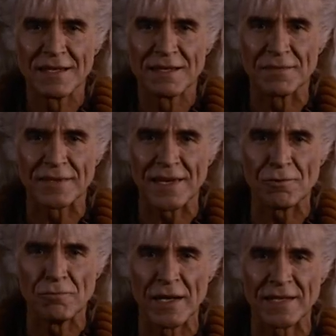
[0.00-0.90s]
But I
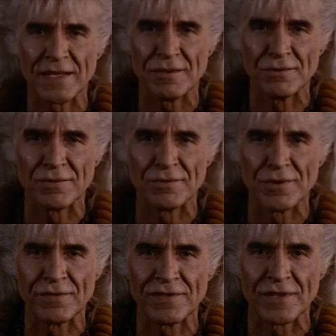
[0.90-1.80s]
wanted you to know
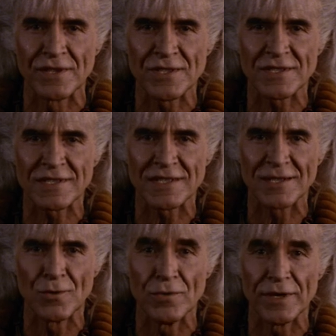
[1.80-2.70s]
first
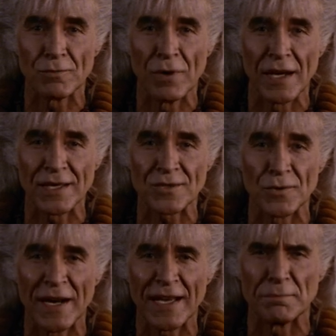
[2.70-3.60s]
who it was who
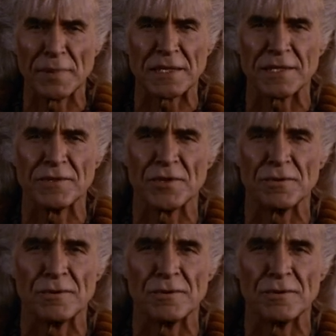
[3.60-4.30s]
had beaten you.